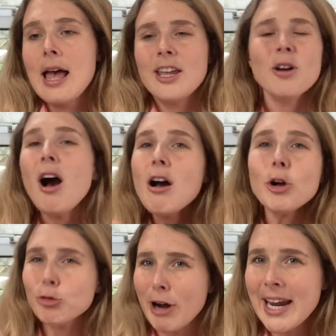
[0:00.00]
You can't
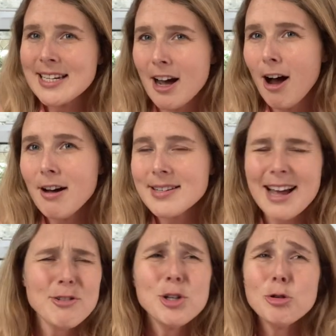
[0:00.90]
grade art.
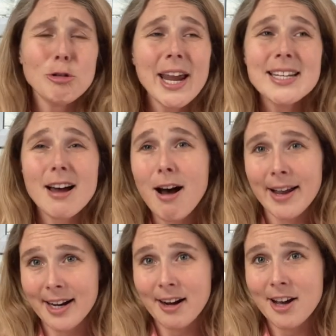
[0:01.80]
How do you grade art
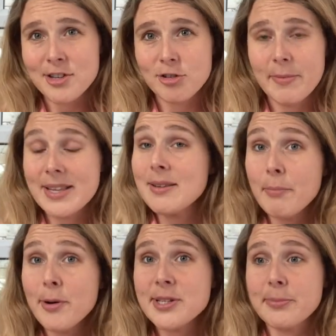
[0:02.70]
in a classroom? It's
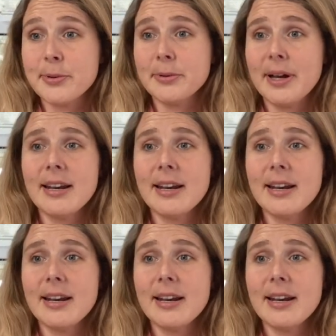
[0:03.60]
impossible.